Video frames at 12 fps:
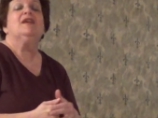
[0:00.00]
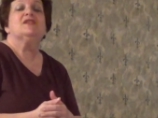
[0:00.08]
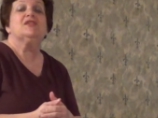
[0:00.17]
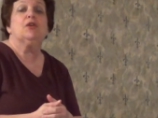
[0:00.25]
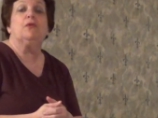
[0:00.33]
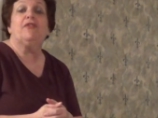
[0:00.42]

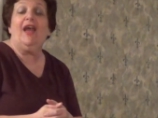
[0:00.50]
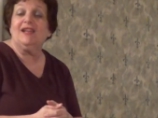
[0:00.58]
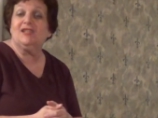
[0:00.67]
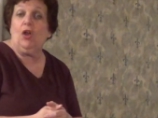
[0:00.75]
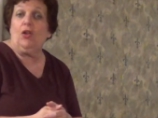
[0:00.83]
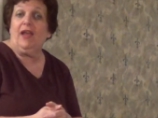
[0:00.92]
So
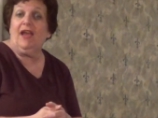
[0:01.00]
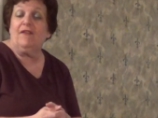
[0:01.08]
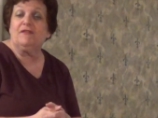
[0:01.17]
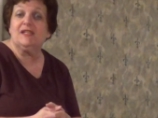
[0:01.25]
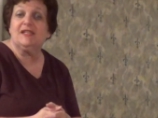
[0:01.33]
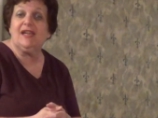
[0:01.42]
that's all I
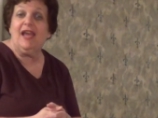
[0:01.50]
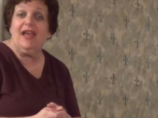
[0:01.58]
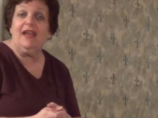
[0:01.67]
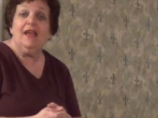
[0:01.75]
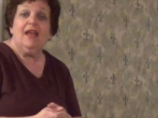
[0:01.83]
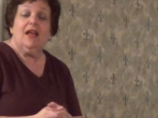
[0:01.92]
have to
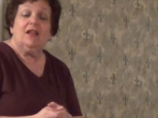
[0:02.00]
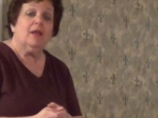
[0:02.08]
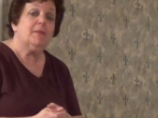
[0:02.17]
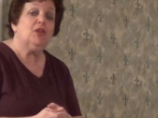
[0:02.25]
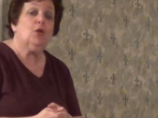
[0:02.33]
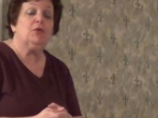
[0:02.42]
say. Let
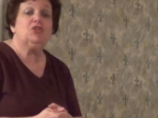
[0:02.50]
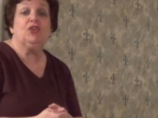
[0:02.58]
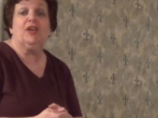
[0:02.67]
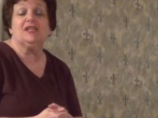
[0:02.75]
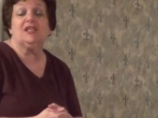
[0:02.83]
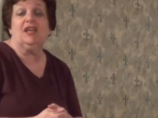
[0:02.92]
me know what you
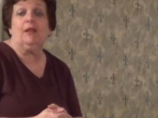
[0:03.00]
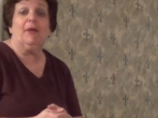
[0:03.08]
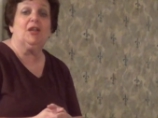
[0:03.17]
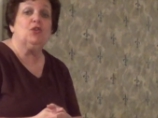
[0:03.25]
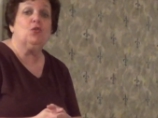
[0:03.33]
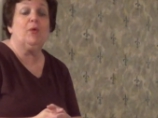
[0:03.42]
guys think of
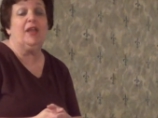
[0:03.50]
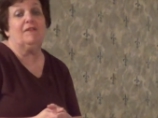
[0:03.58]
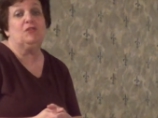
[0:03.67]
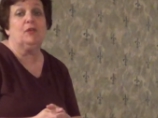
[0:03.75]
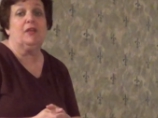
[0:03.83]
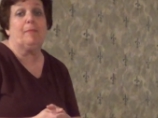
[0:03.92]
my new way
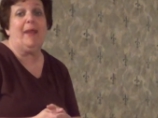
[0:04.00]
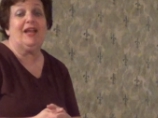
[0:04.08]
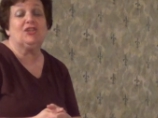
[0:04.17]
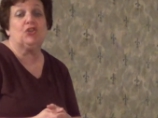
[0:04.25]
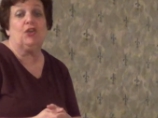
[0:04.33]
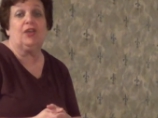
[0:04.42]
of doing
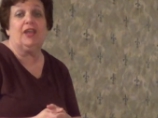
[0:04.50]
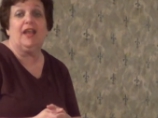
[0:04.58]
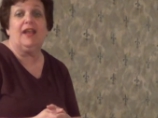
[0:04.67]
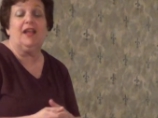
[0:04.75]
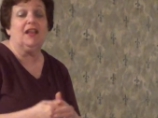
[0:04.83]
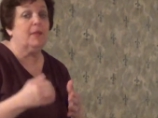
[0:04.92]
batch
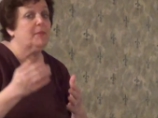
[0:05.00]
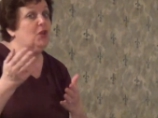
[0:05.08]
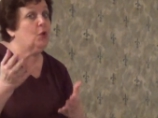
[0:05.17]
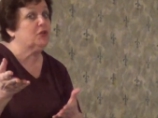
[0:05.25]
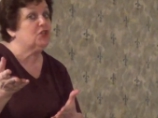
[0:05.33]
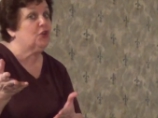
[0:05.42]
cooking, and let me
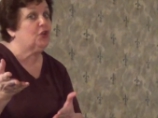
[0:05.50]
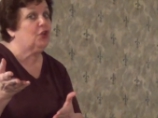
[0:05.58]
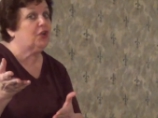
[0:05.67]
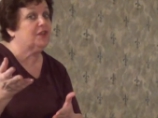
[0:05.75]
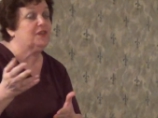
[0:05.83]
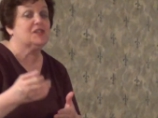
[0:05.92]
know what you're
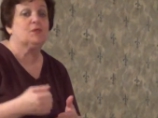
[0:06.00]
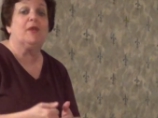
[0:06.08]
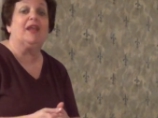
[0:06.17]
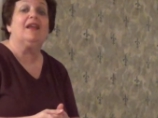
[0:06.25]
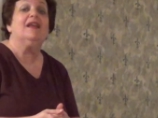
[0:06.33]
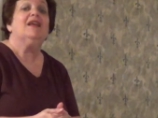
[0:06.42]
cooking this
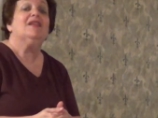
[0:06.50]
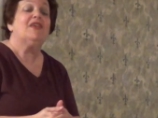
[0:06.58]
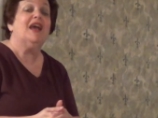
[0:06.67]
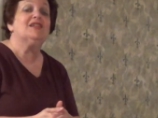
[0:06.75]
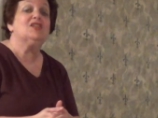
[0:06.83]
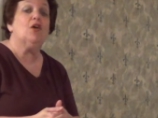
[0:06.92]
week.
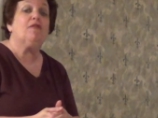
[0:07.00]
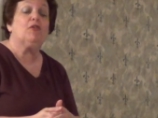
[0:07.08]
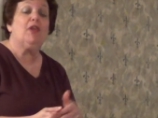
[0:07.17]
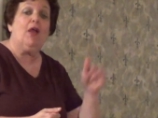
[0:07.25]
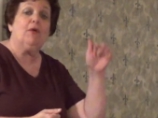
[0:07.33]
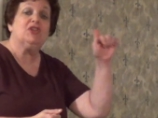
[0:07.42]
That's all for
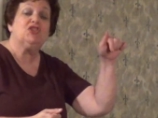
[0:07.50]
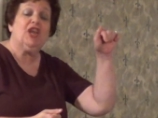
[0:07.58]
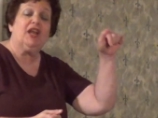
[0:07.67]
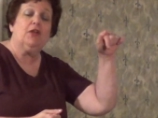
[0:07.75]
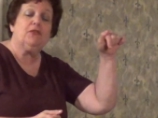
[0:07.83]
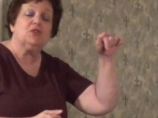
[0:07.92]
now, and
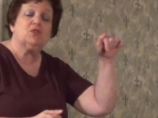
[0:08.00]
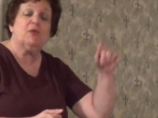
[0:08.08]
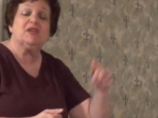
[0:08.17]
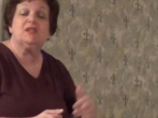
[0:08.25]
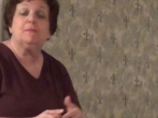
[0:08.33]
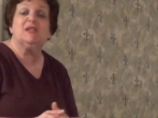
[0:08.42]
check out those
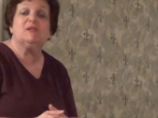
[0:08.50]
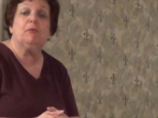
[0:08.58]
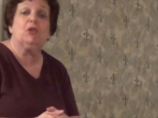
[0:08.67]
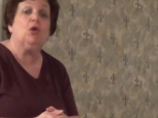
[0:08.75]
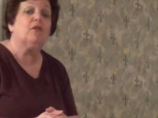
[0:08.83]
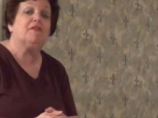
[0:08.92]
recipes
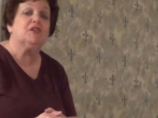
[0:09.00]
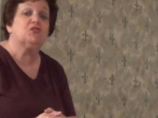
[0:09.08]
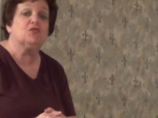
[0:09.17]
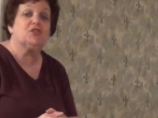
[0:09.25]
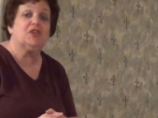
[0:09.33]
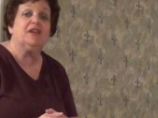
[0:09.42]
below if
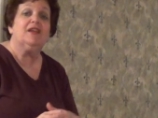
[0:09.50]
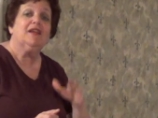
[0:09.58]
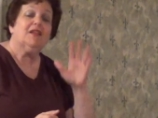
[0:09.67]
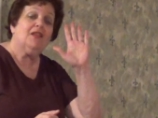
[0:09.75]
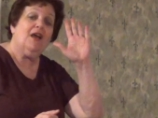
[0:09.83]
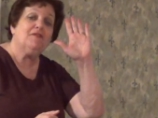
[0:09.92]
interested.
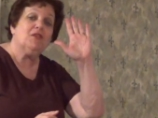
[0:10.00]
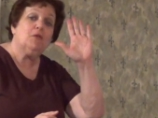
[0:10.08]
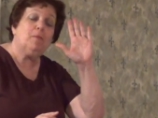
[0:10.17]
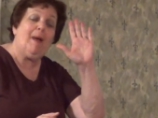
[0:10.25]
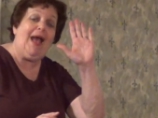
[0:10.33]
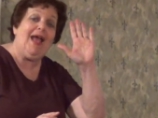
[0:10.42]
Love you.
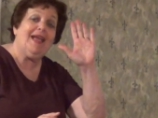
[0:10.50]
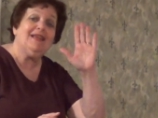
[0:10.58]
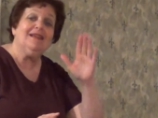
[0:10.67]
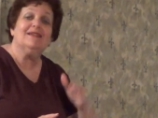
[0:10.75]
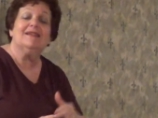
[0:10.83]
Bye.